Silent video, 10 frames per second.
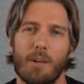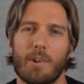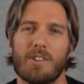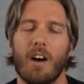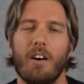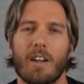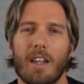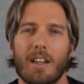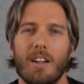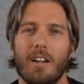up a
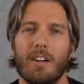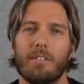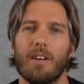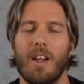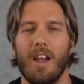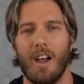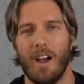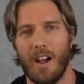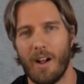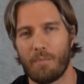target curve.
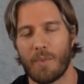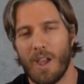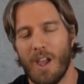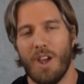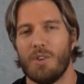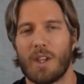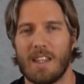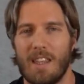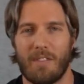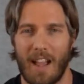You
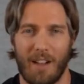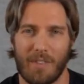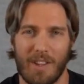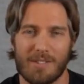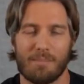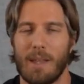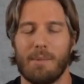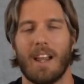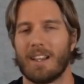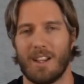can either have this maybe
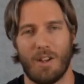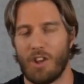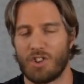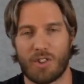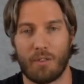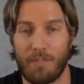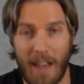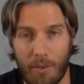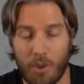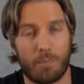like just a
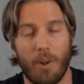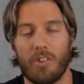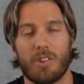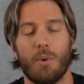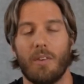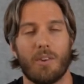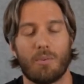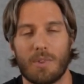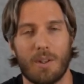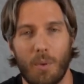flat response. You want
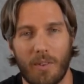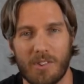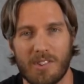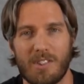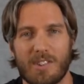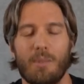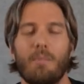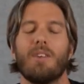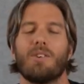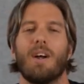the
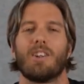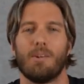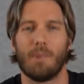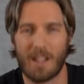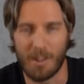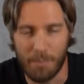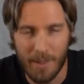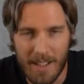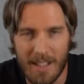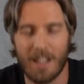system to actually be
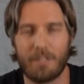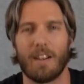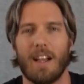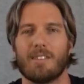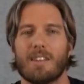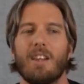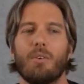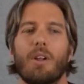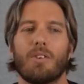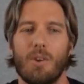completely flat, and
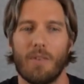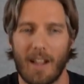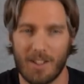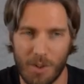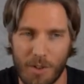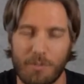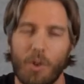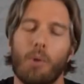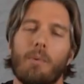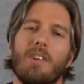we'll do that
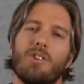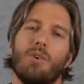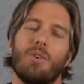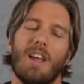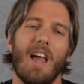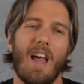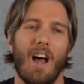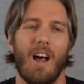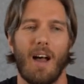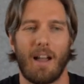uniformly. So
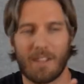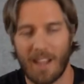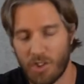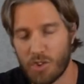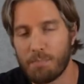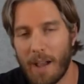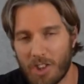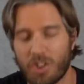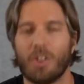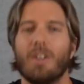having that
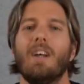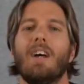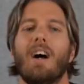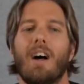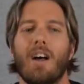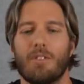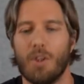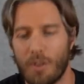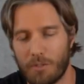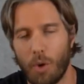spectral
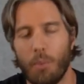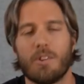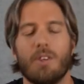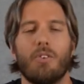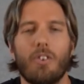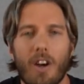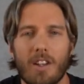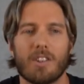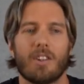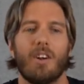uniformity
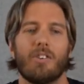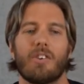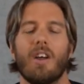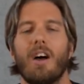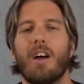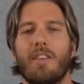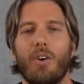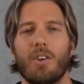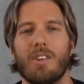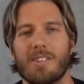right across the
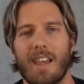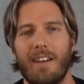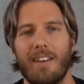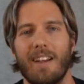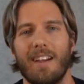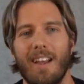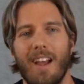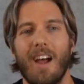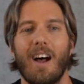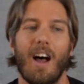audience area,
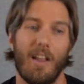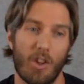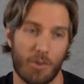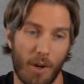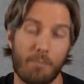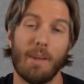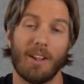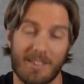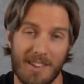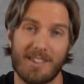and they're sort of
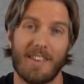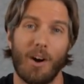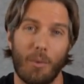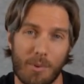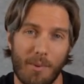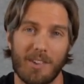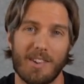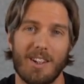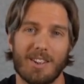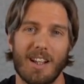built into that
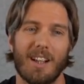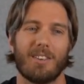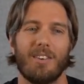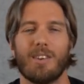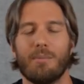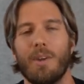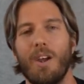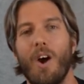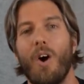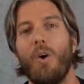optimization algorithm.
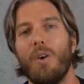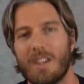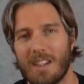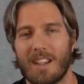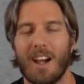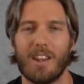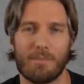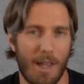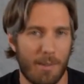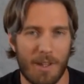Or you can kind of
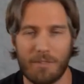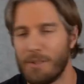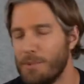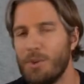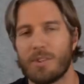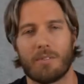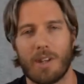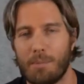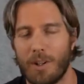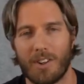maybe for music
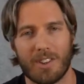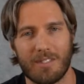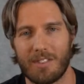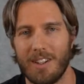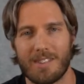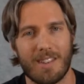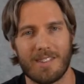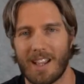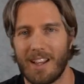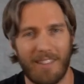reproduction, for
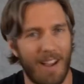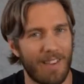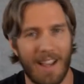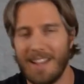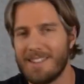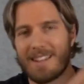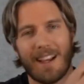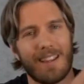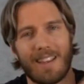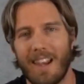instance, kind of have a
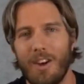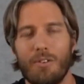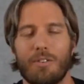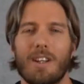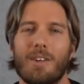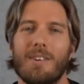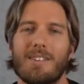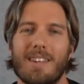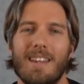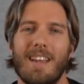haystack in the low
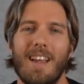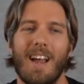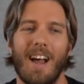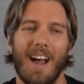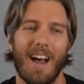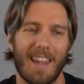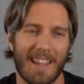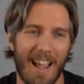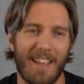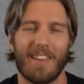frequency. And
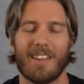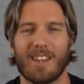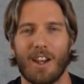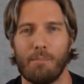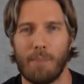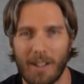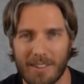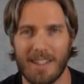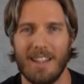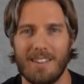again, that's kind of
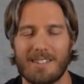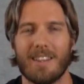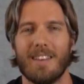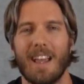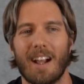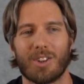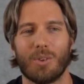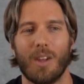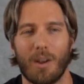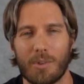built into the
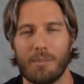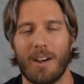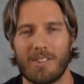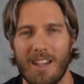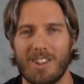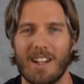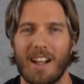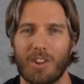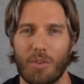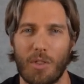actual optimization
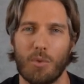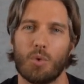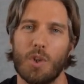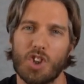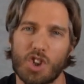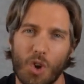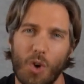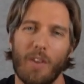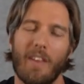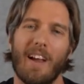algorithm to
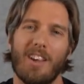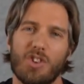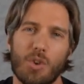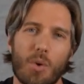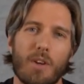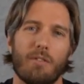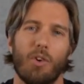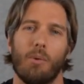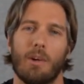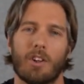ensure that that is
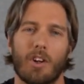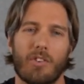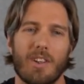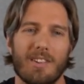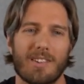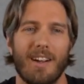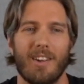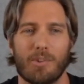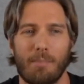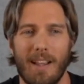uniform across the entire
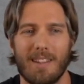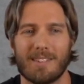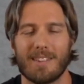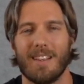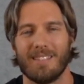space.